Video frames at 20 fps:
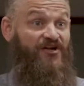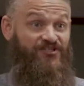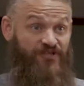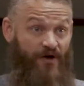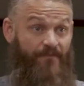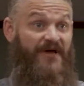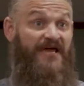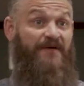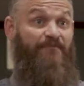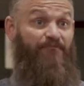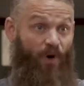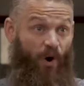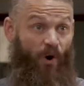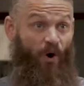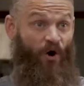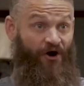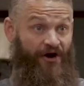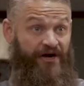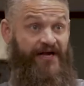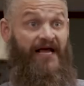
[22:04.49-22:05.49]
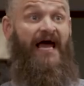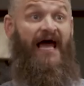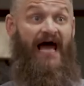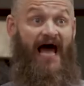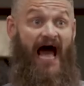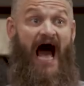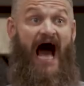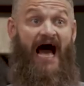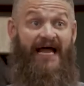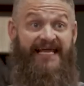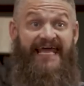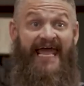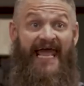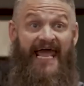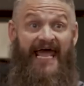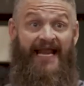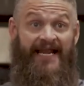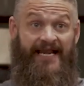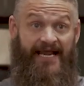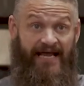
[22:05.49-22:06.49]
To be born
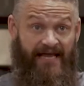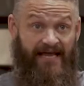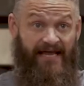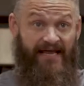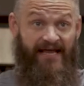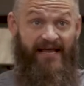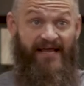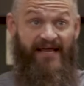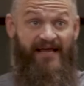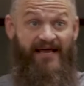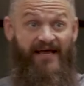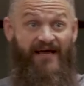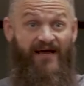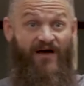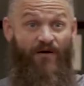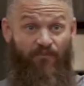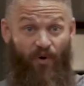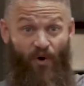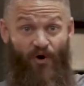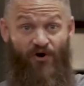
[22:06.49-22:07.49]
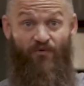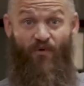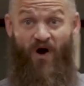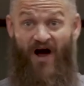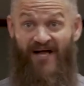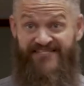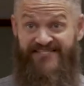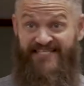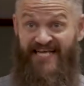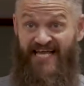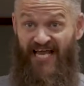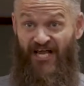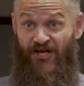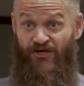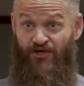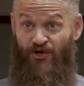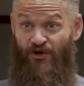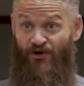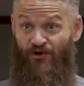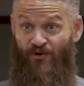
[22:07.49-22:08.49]
again, born once in
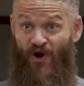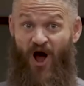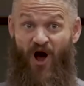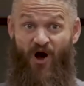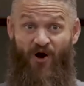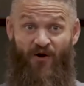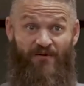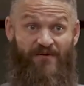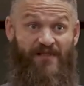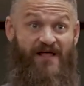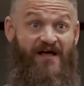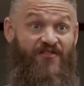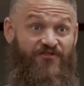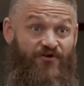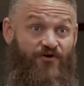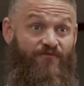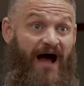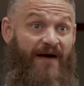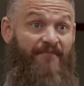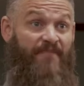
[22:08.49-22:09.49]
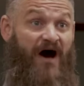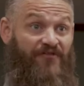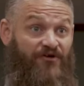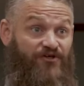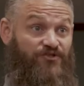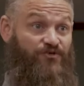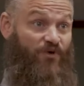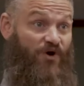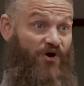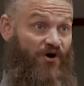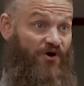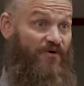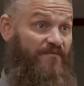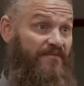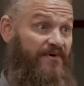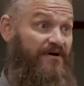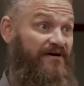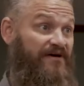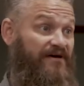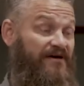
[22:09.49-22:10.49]
utero through my mother's
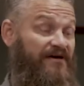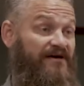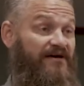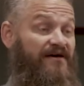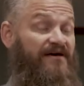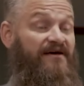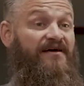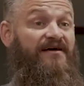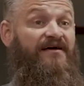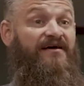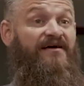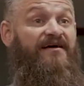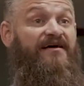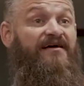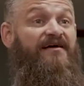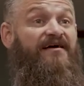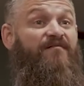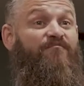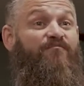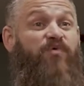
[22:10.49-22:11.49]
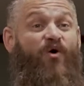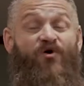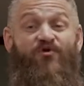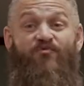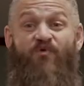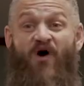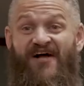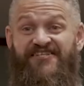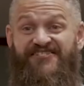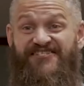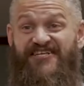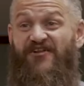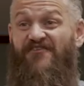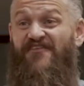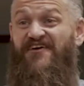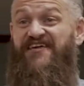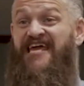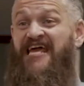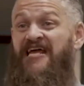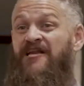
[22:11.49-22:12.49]
womb, born once into
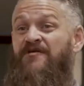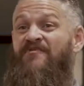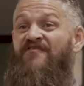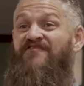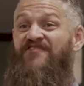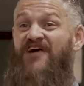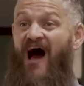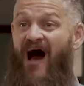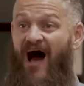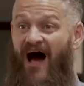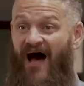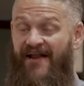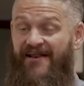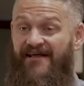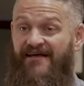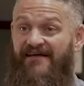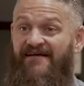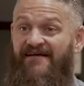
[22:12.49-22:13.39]
the kingdom of God.